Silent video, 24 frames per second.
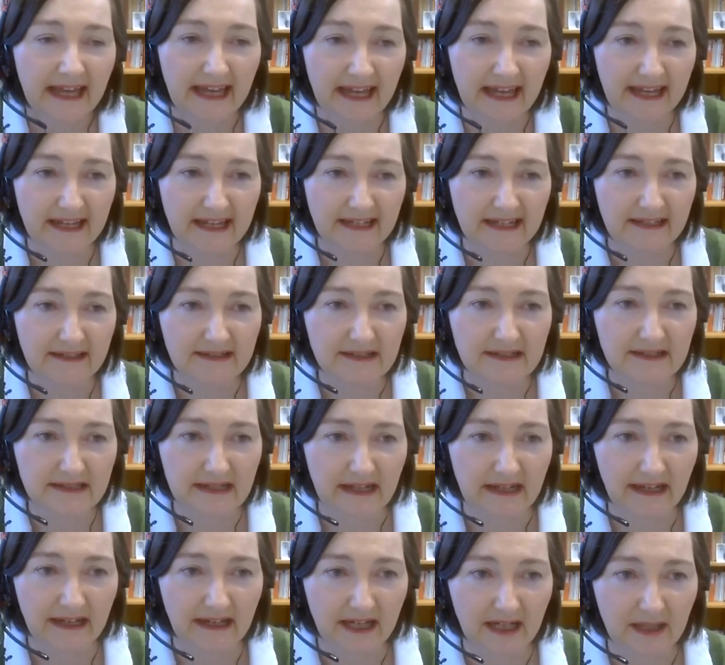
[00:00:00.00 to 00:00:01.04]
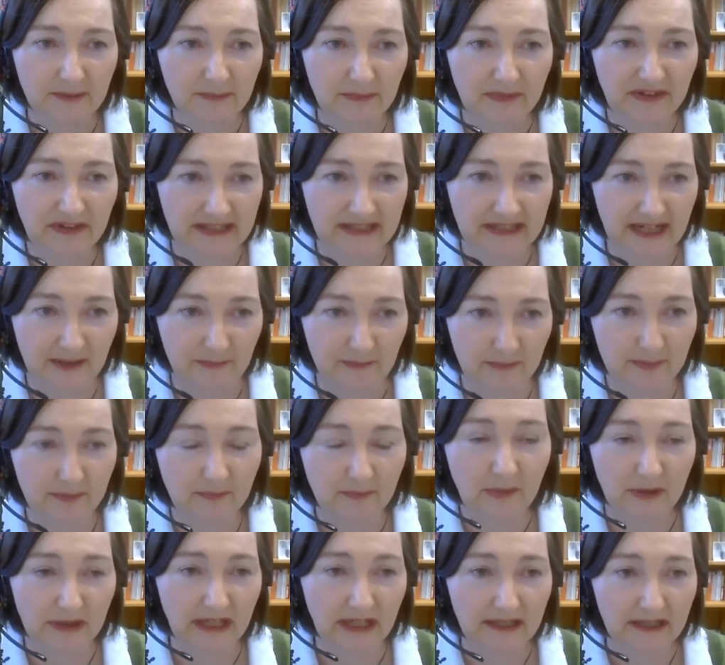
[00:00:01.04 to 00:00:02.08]
and um, set up
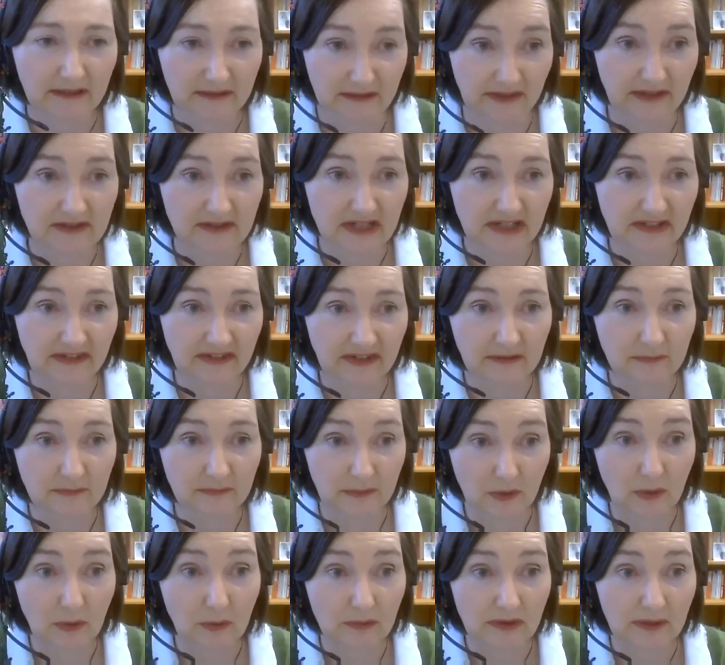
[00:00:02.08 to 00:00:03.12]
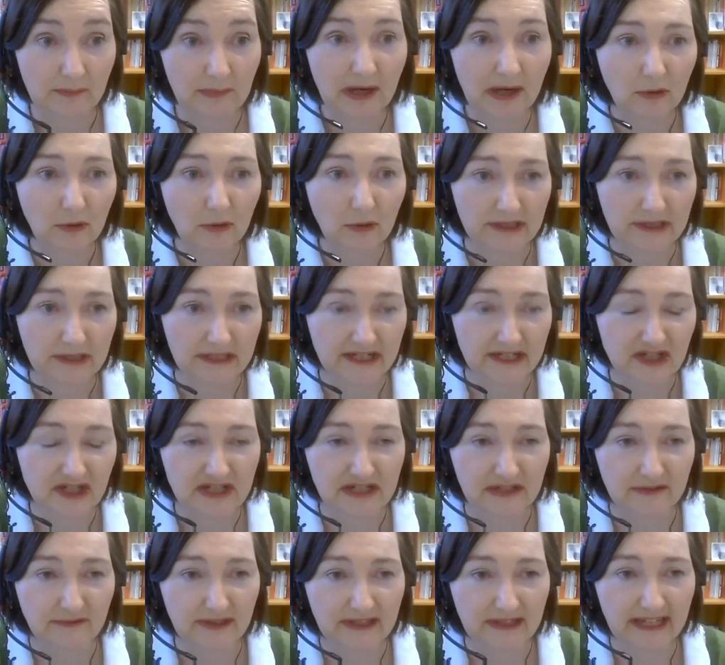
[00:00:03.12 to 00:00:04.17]
what I suggested called the Polar
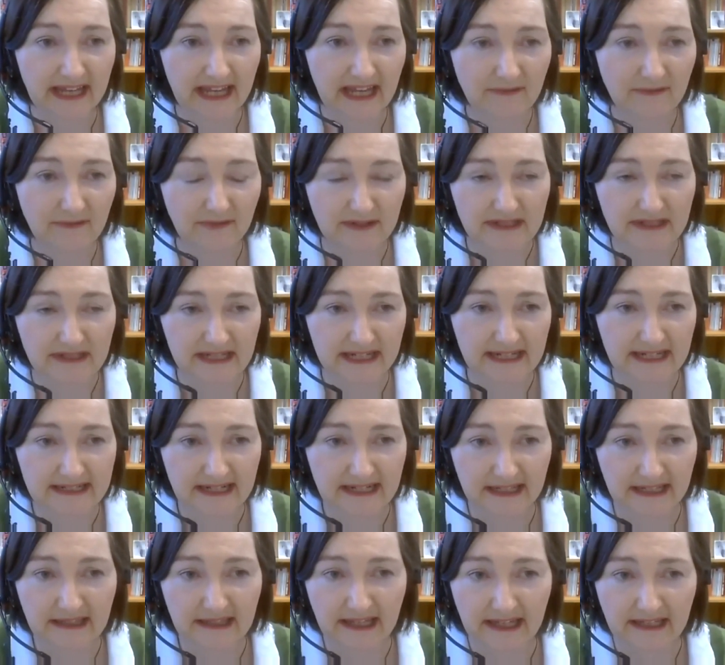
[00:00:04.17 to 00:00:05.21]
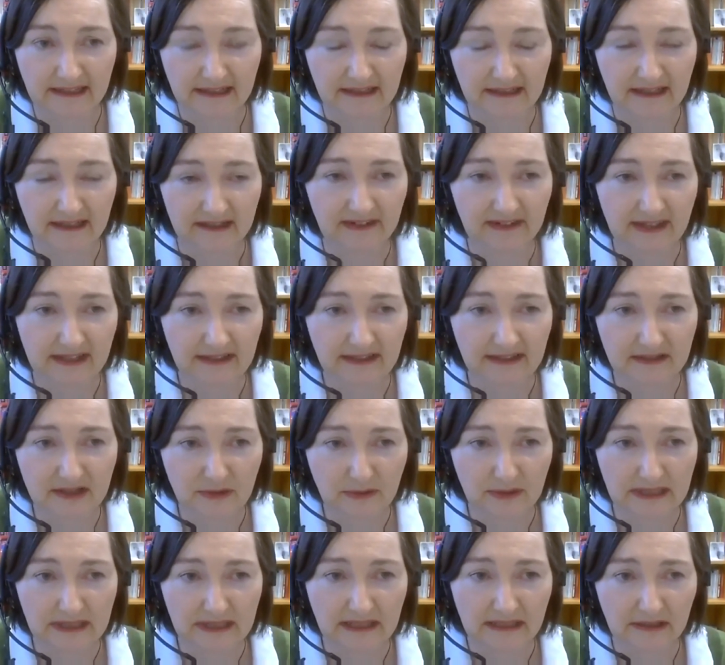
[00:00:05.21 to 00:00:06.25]
Initiative. And they have indeed done that. And I see they're
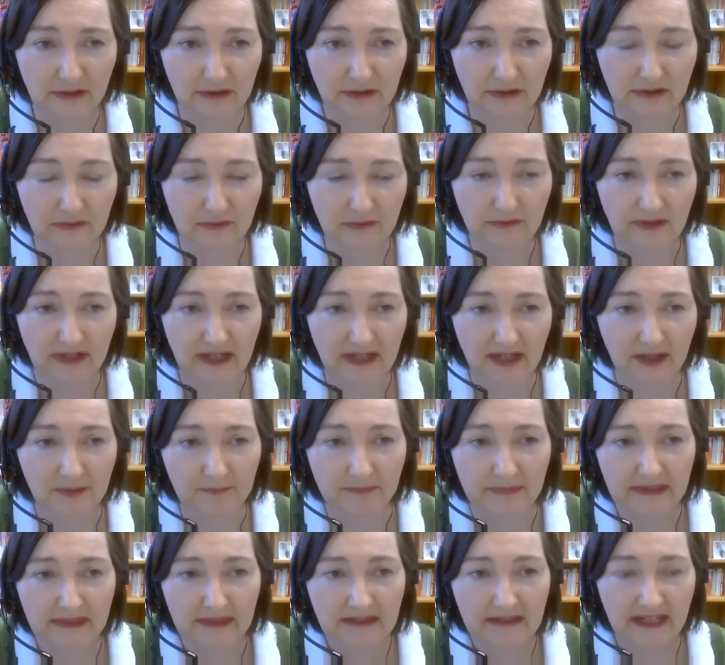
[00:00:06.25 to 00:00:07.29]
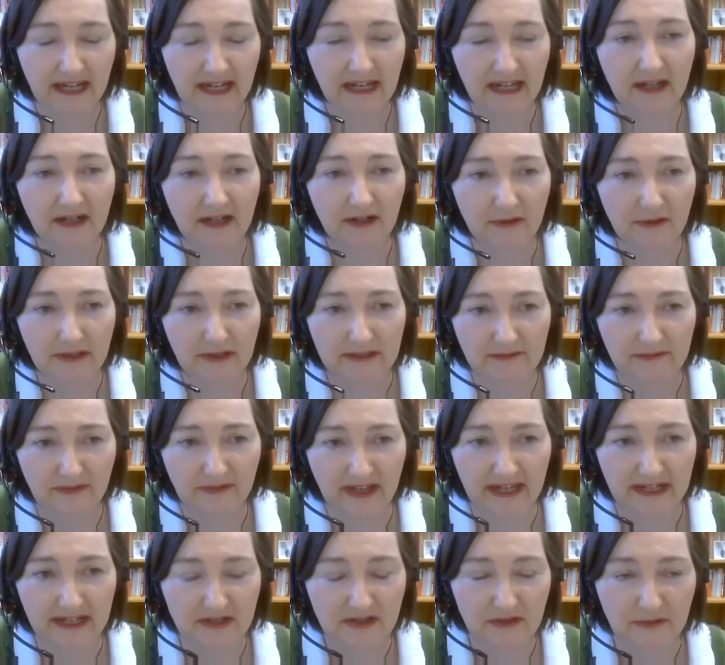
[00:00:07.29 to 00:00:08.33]
doing a lot of, um, they are in
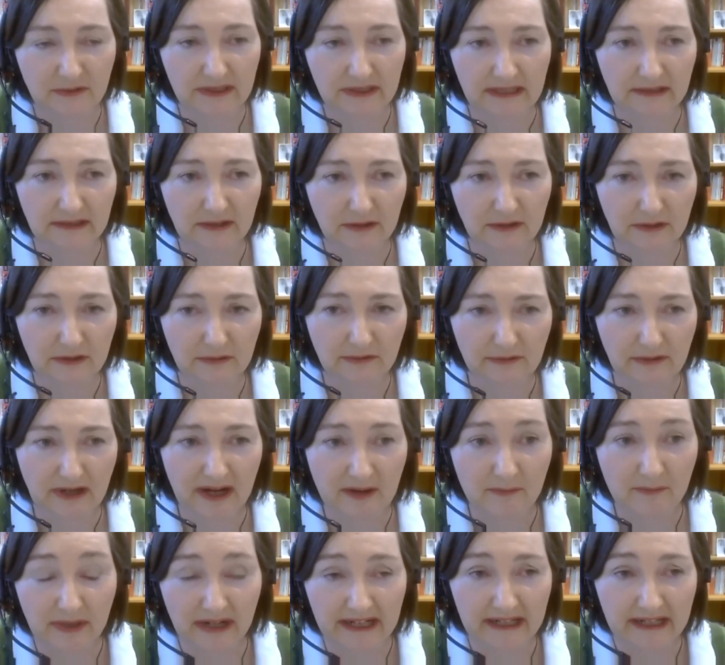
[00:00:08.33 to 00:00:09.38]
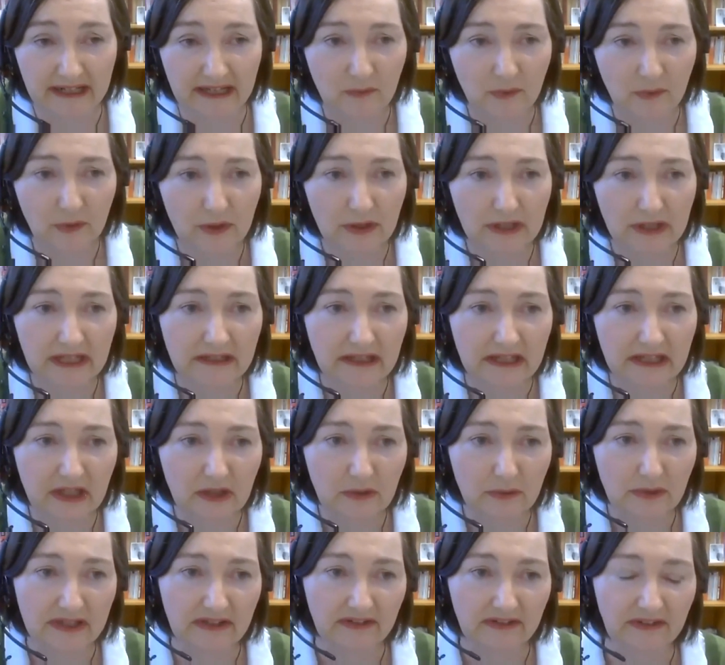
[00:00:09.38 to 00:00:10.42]
fact doing a lot of groundbreaking work in the
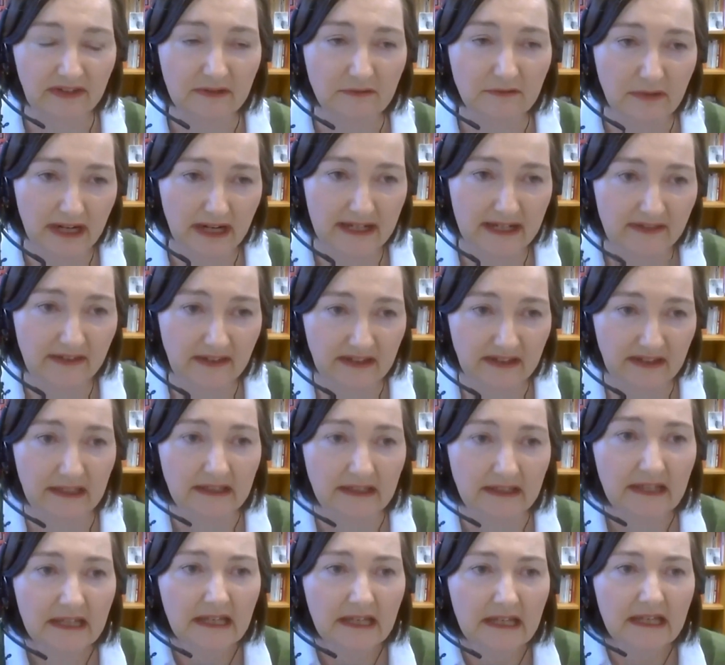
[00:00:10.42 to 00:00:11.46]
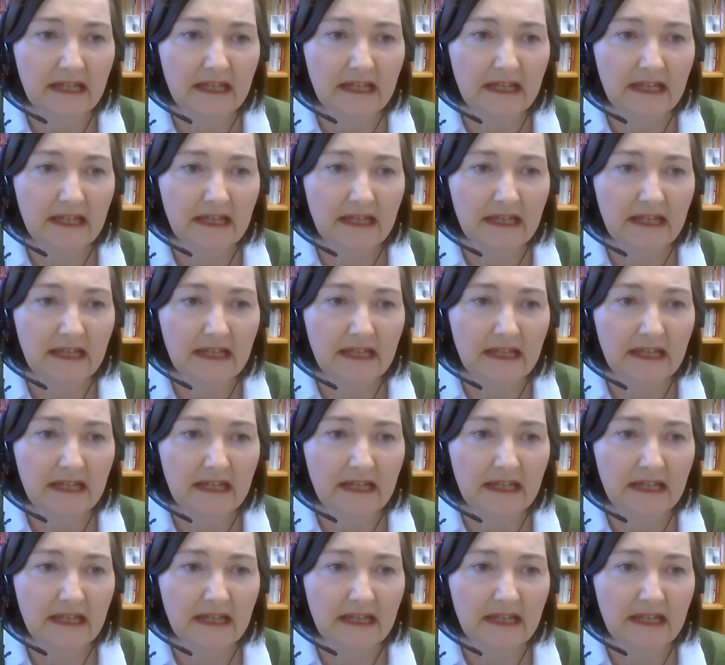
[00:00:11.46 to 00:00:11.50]
US and raising